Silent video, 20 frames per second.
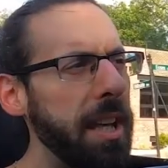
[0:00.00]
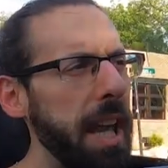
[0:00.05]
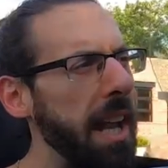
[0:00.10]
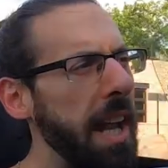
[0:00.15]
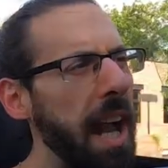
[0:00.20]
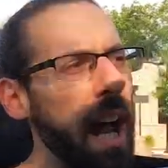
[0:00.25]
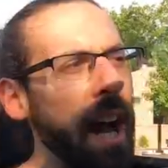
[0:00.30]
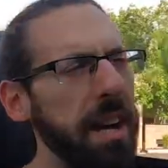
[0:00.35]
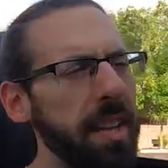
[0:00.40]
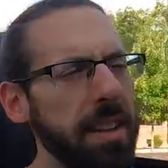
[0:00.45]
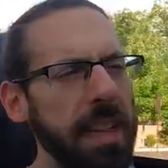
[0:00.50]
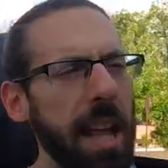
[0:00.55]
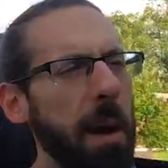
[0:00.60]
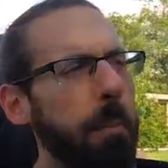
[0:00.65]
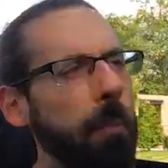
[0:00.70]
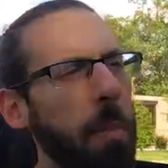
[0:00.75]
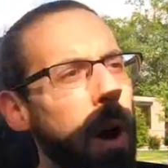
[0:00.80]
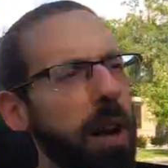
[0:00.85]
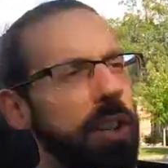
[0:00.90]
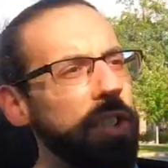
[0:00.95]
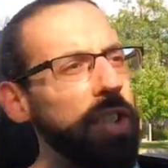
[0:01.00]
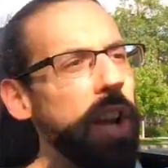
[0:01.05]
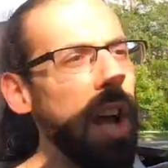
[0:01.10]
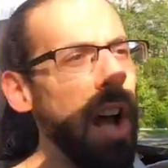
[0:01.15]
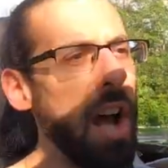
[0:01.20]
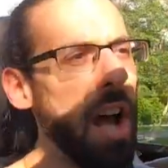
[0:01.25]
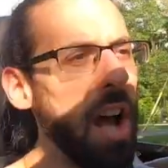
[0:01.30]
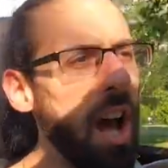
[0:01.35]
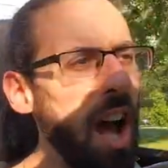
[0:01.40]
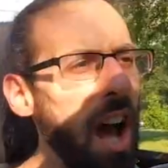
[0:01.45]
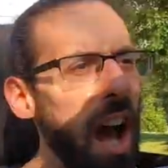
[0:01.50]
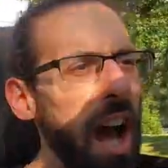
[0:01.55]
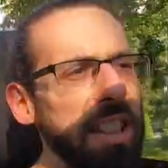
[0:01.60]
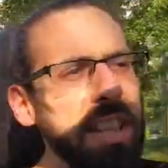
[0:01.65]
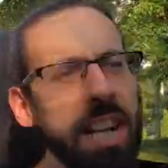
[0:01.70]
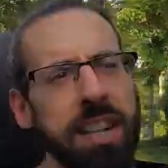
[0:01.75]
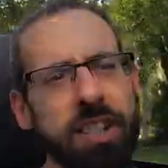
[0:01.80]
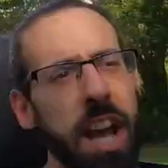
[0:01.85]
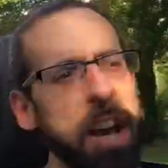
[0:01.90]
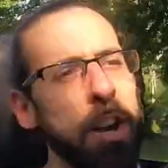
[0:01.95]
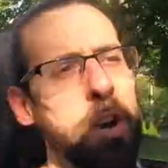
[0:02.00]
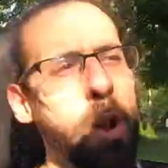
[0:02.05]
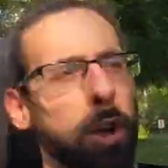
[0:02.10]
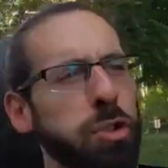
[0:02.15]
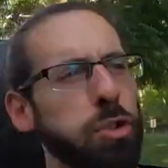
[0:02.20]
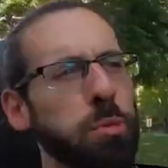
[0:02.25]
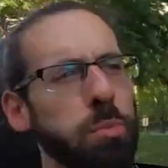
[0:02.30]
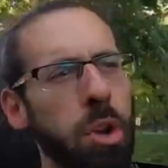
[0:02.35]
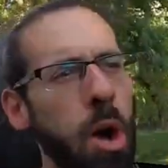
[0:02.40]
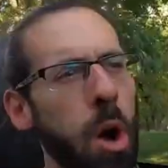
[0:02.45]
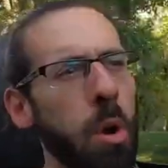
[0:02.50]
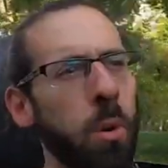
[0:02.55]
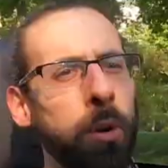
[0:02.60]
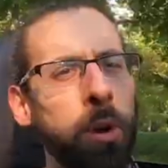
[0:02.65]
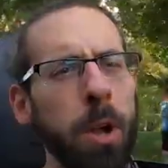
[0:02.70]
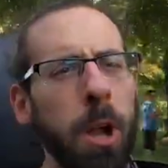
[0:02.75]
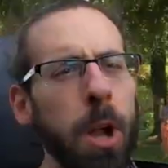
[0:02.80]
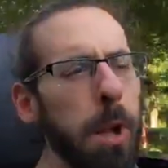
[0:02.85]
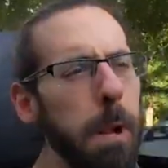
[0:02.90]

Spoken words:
getting on it that much. I think it's got an awesome tone.